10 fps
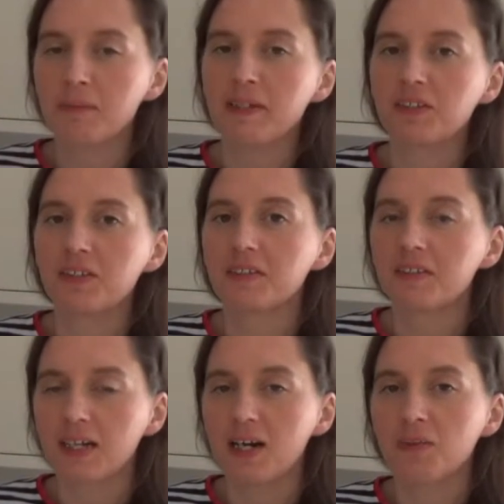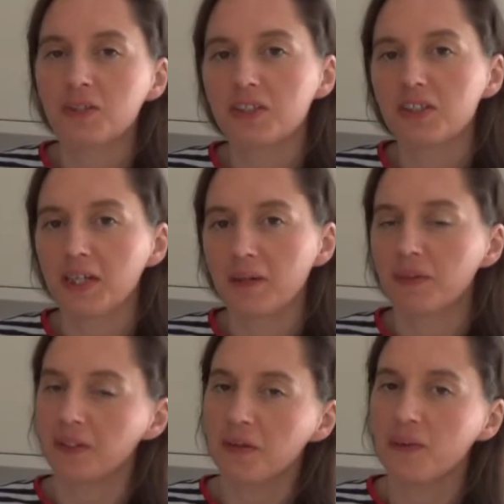mentioned, today I want to share
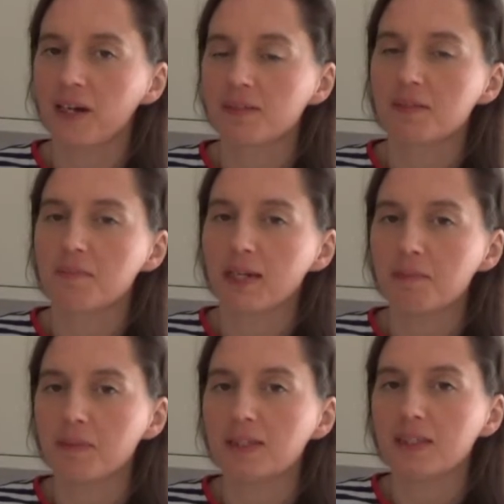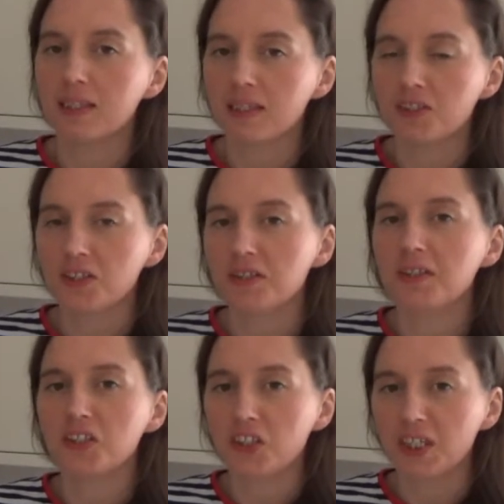with you how to make my
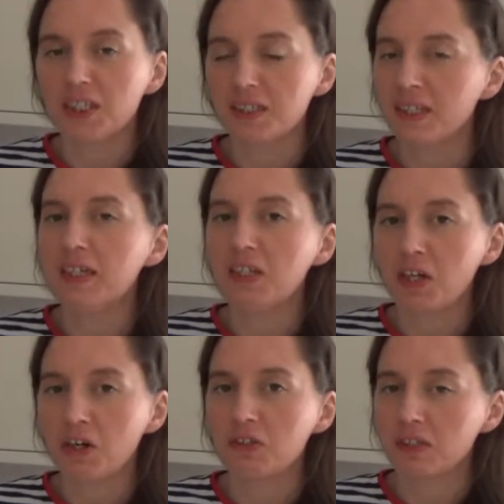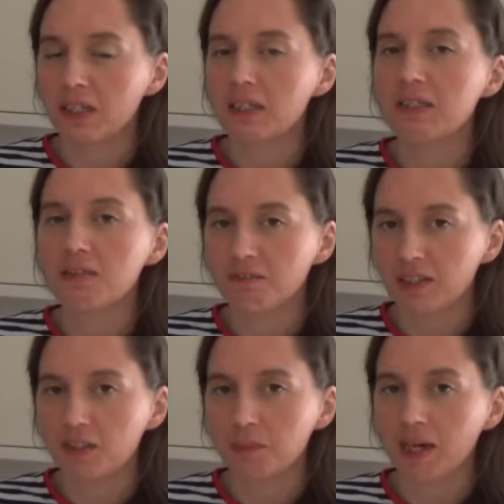delicious cheesy no cheese
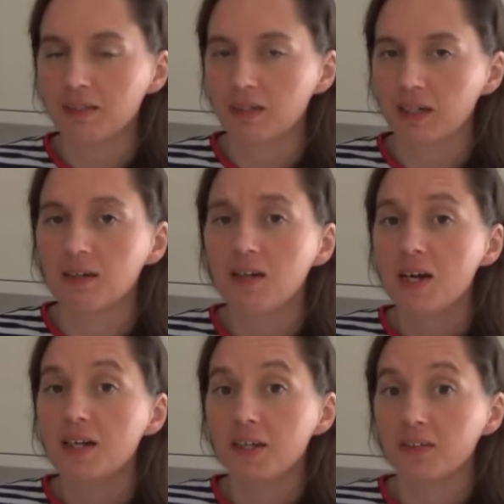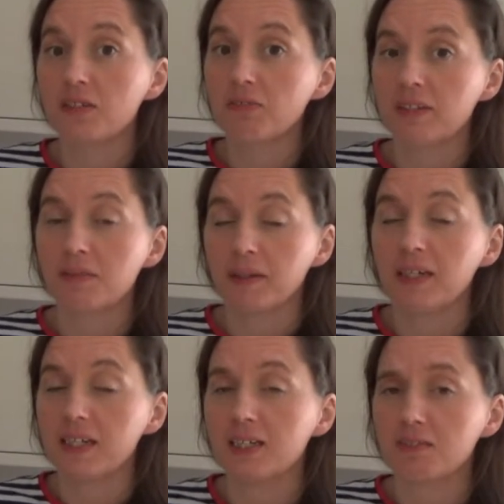veg pasta. Now this
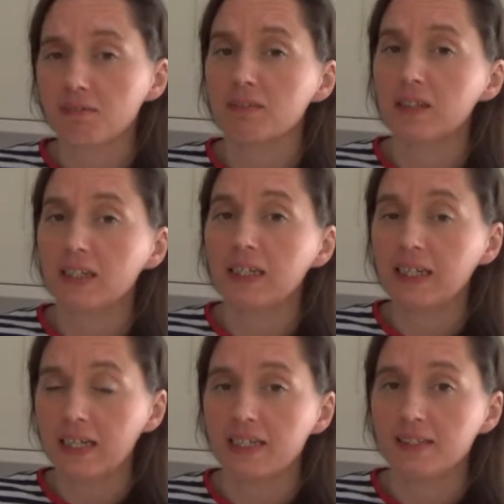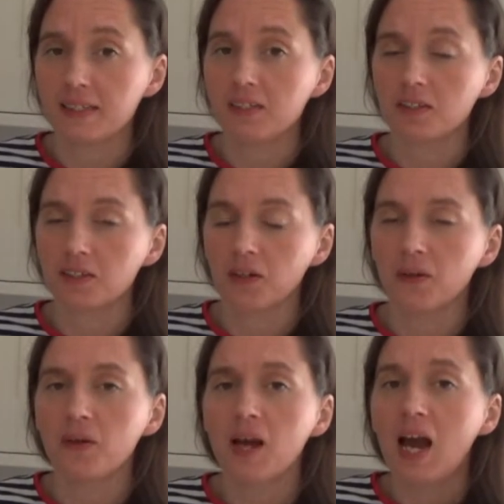recipe is really easy to
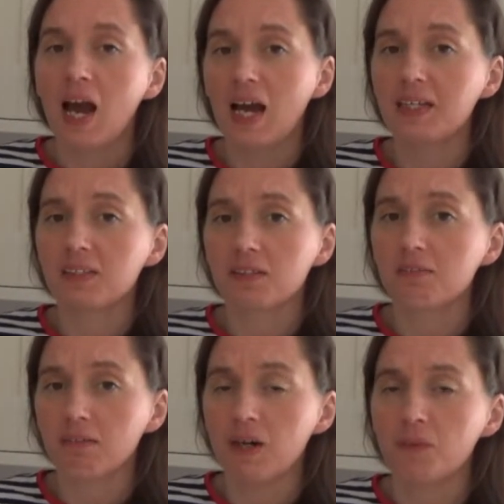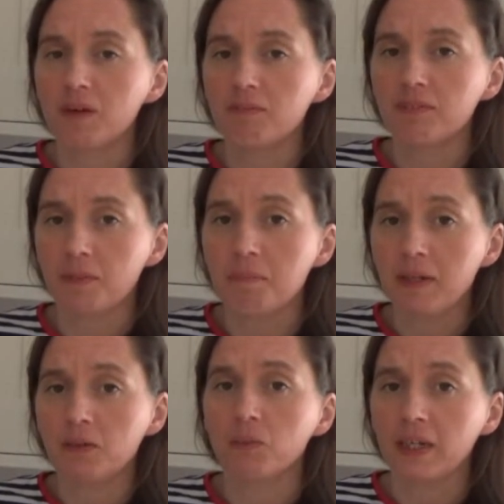do and it's a great one for
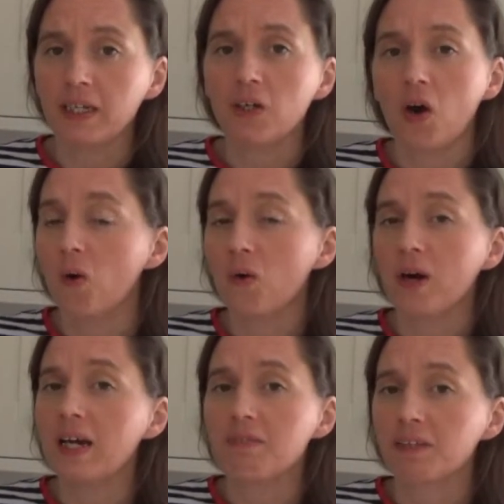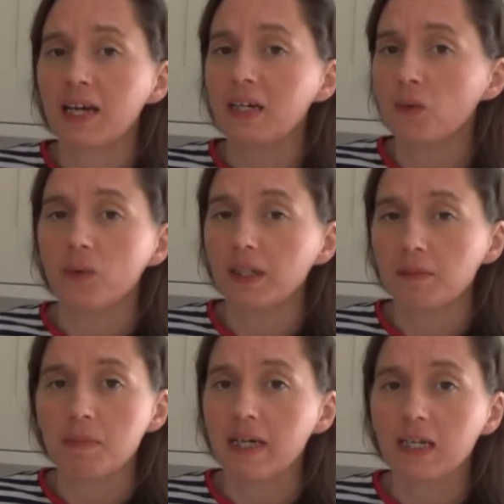midweek or even a
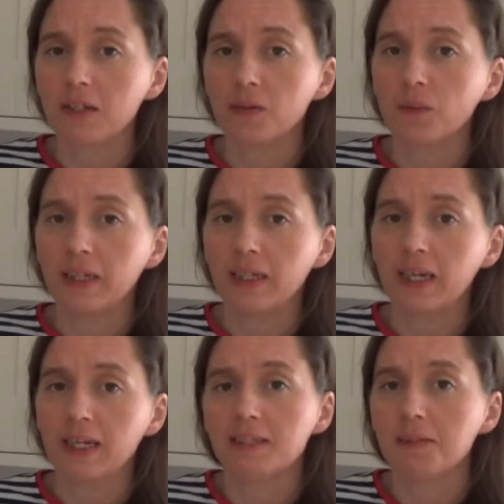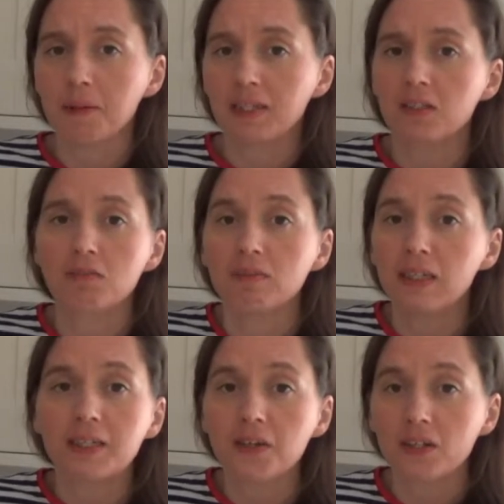quick meal at the weekend. It makes a
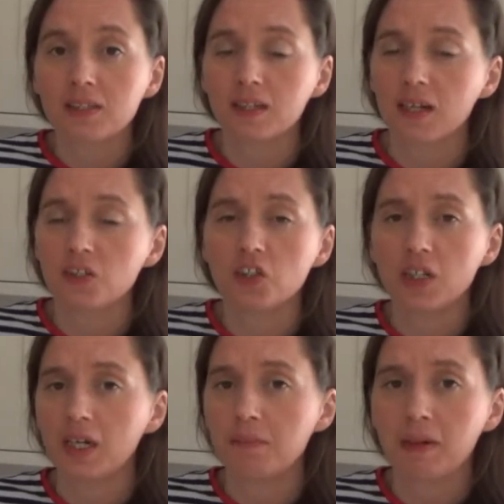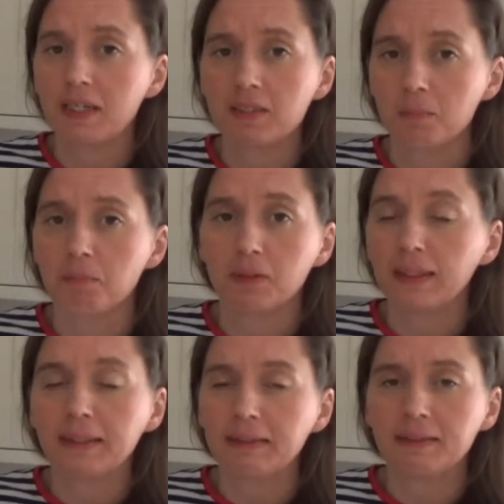really nice lunch and it makes a
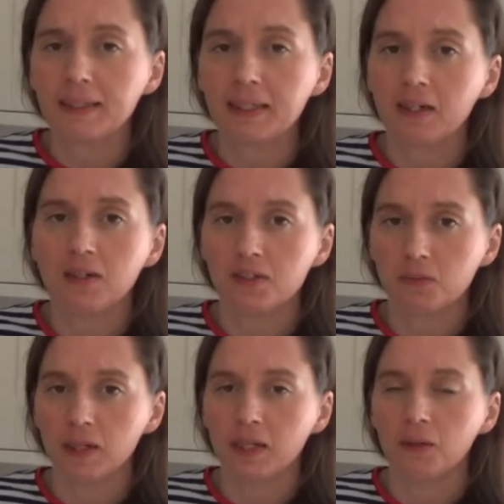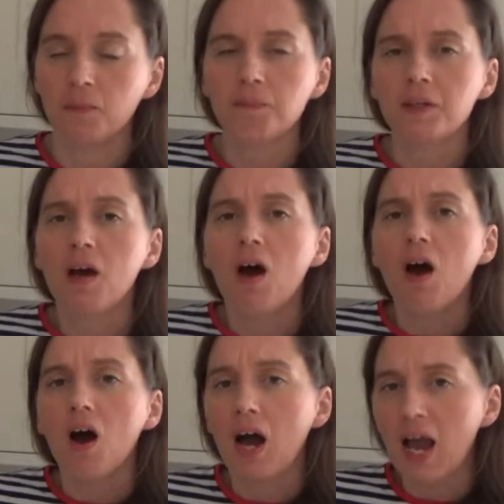brilliant dinner as well.
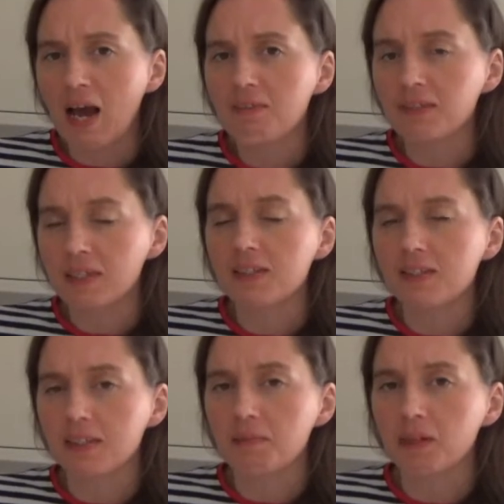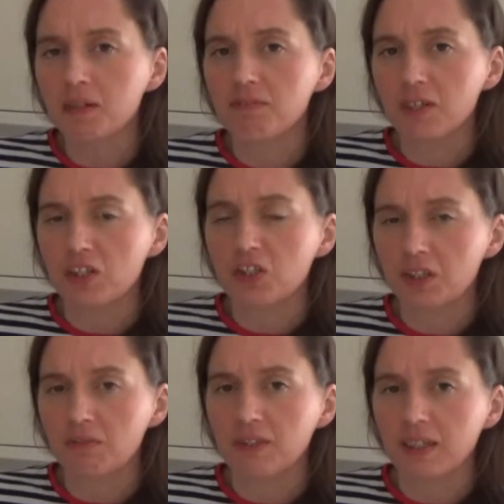I have done a similar
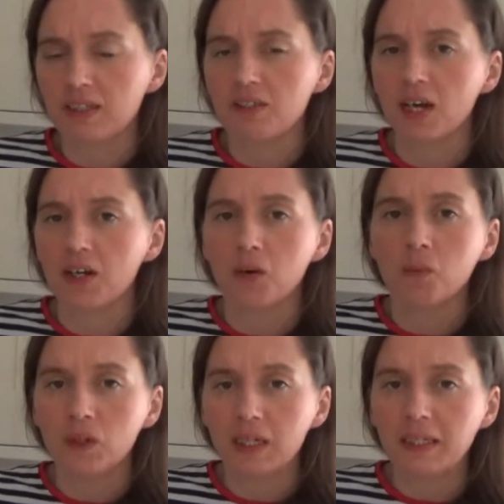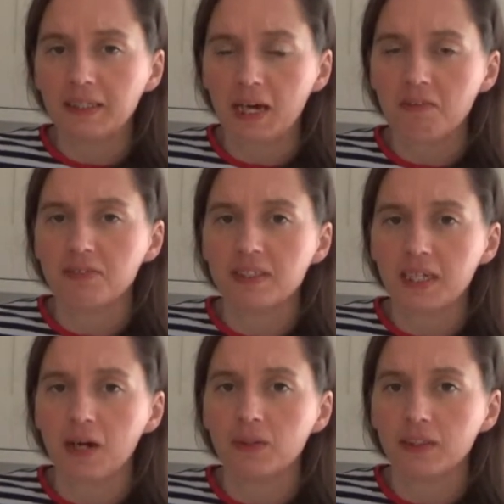version of this and I will link that
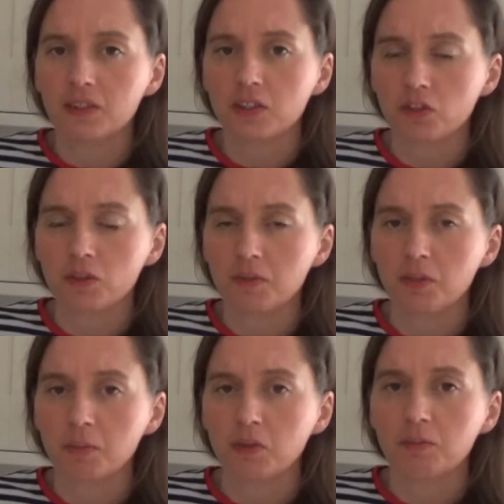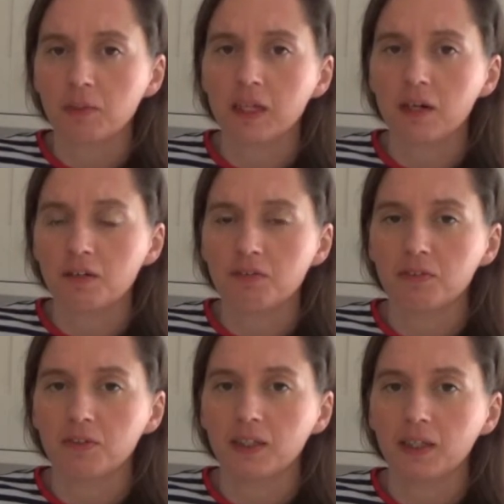video in the description box below
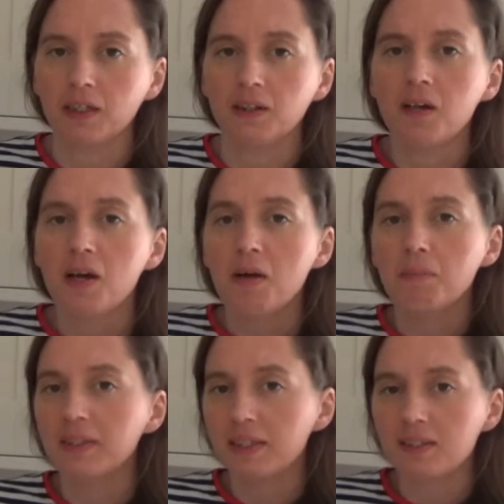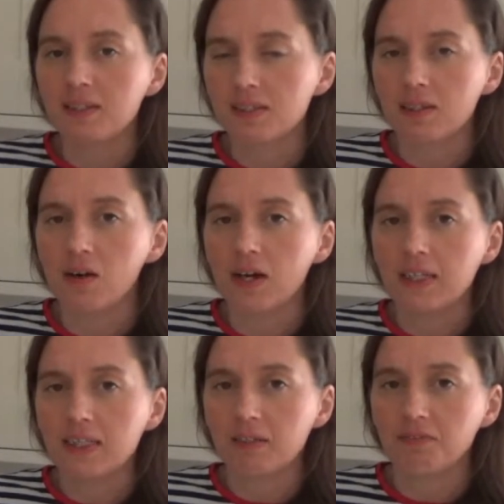for you, but this is
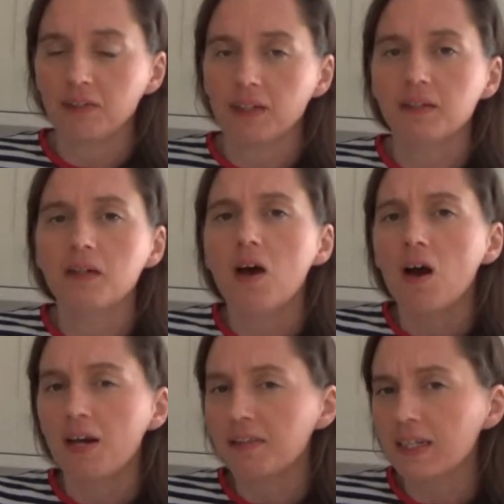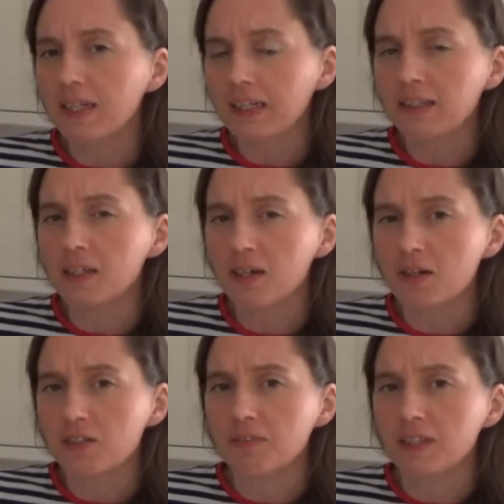slightly different. I think in the
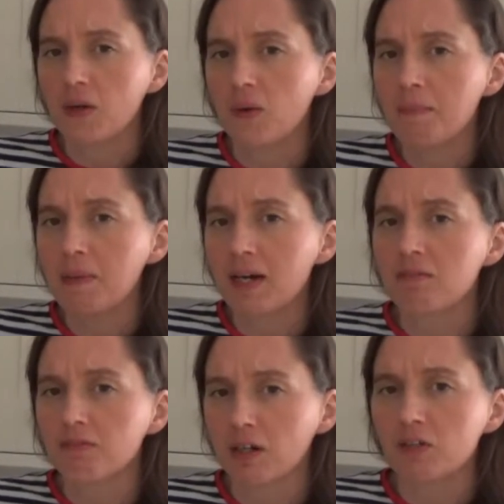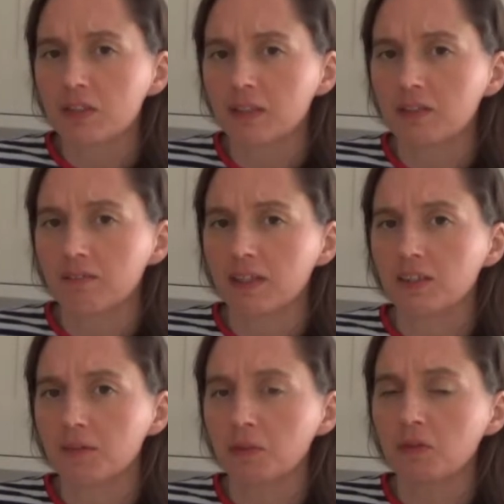last video I may have roasted the
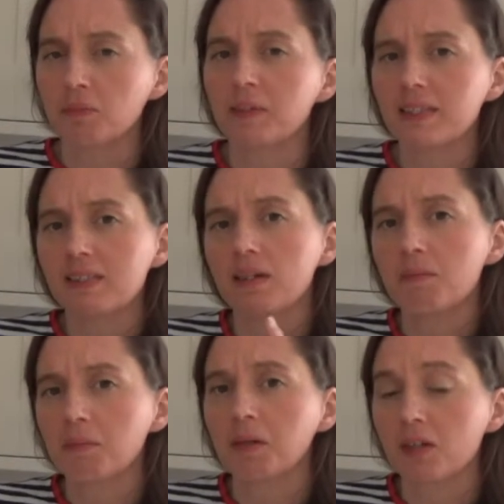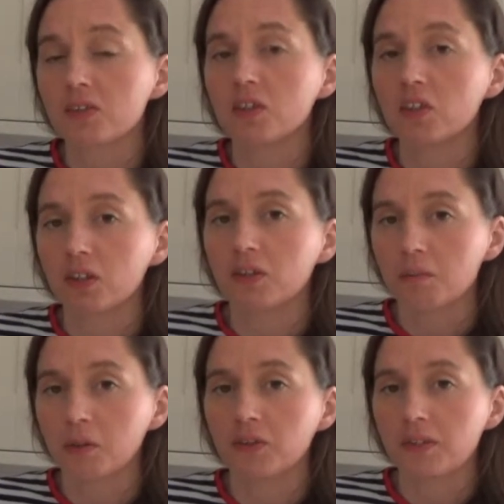vegetables, but this time I'm going to cook
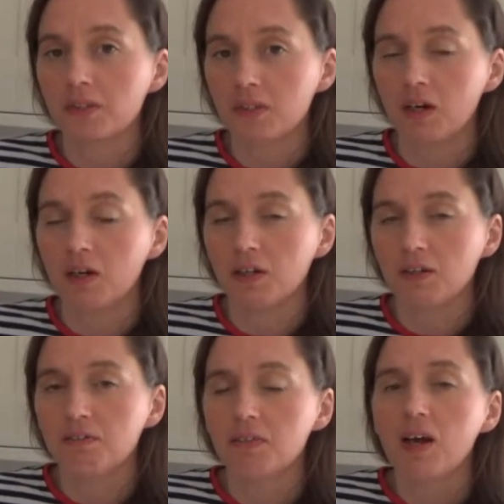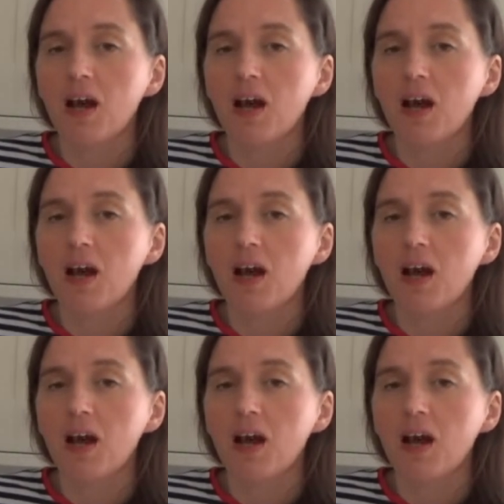them on the stove